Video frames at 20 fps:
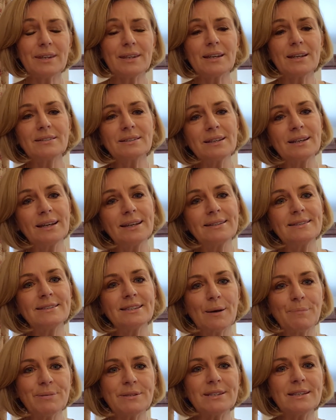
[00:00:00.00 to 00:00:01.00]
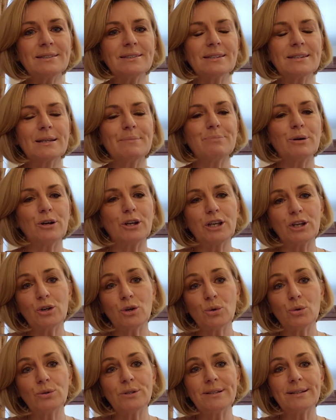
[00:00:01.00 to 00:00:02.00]
is a substance in the body
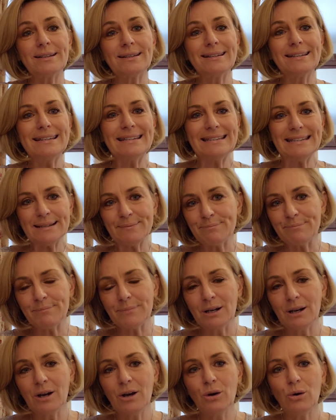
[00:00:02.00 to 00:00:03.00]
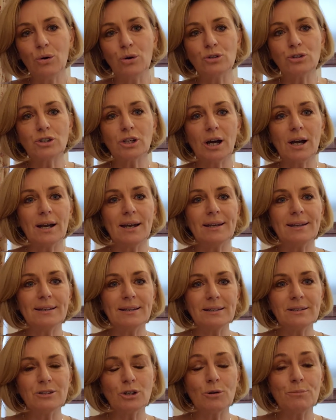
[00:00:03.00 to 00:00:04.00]
called DIM, or
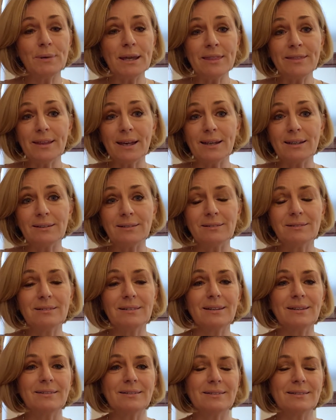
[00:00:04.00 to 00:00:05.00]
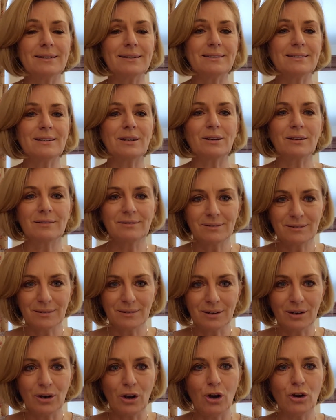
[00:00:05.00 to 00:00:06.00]
diindolylmethane is its
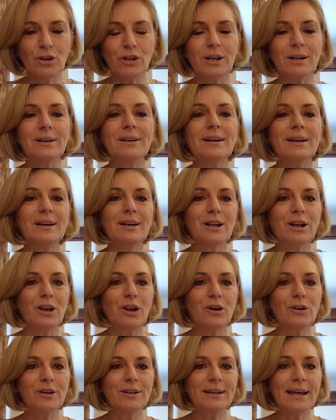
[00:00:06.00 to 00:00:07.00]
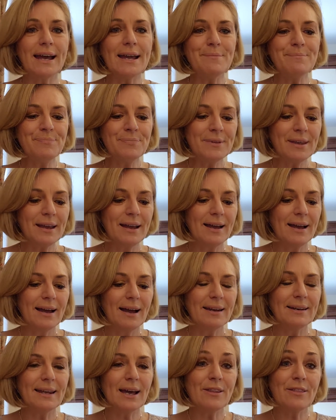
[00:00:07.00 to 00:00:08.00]
longer name.
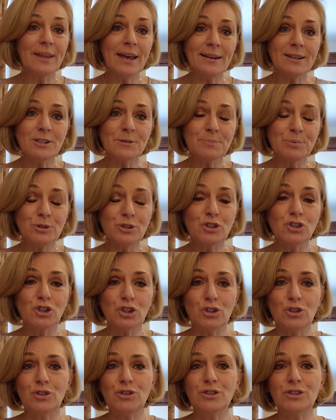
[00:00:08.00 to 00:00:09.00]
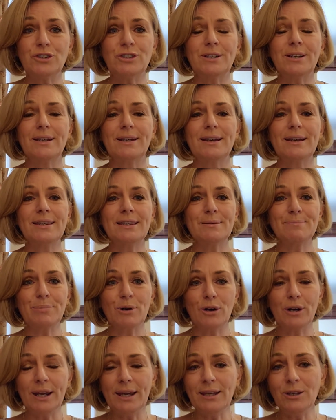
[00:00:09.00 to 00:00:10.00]
Now that is produced in the
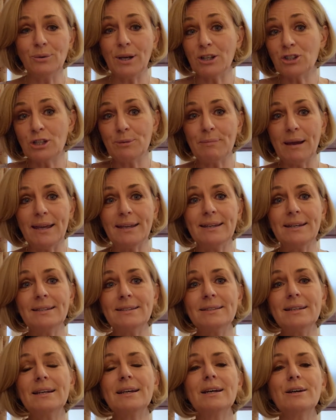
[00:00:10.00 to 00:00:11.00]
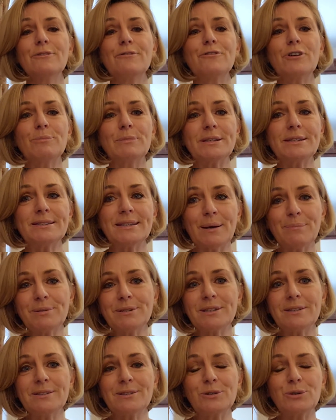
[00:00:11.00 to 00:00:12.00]
body, you actually make it from a
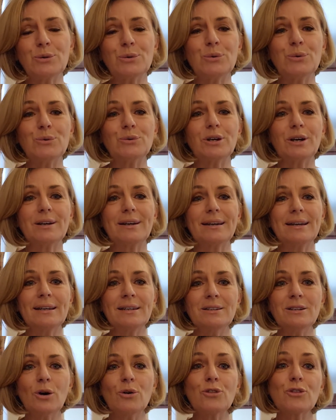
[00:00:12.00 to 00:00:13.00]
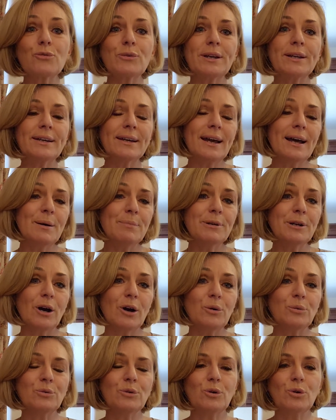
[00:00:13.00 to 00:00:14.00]
substance called indole
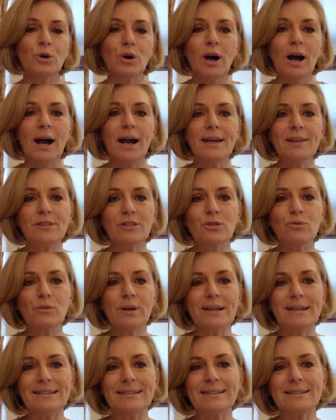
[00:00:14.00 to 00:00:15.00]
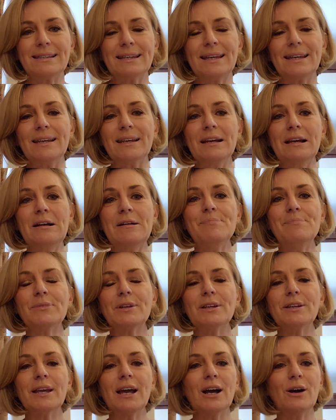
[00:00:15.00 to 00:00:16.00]
3-carbinol, or I3C.
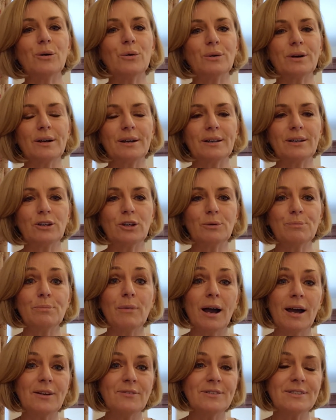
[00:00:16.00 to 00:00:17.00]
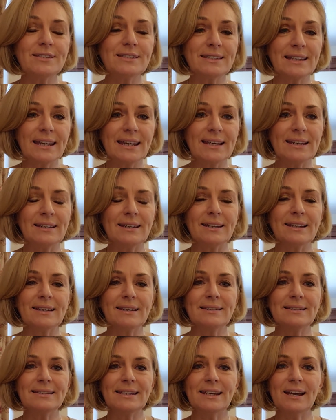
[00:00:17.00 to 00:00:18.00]
Now you might have seen
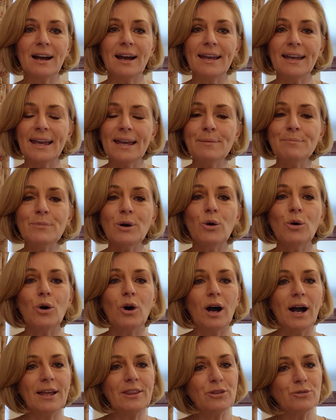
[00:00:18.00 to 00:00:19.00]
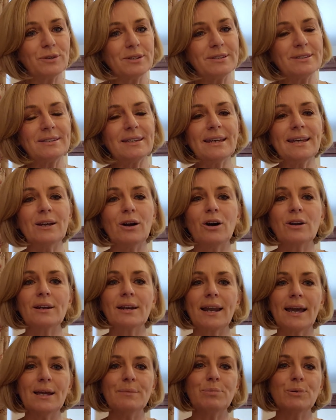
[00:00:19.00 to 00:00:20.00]
DIM or I3C on
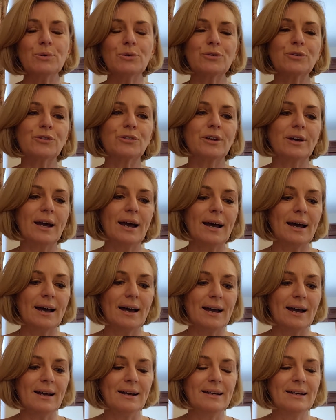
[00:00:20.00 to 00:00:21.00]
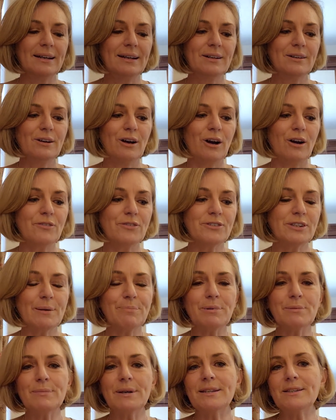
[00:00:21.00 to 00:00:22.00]
labels of
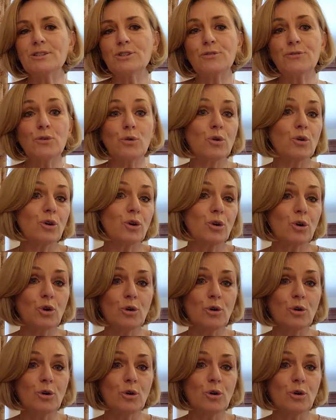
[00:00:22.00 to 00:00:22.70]
supplements for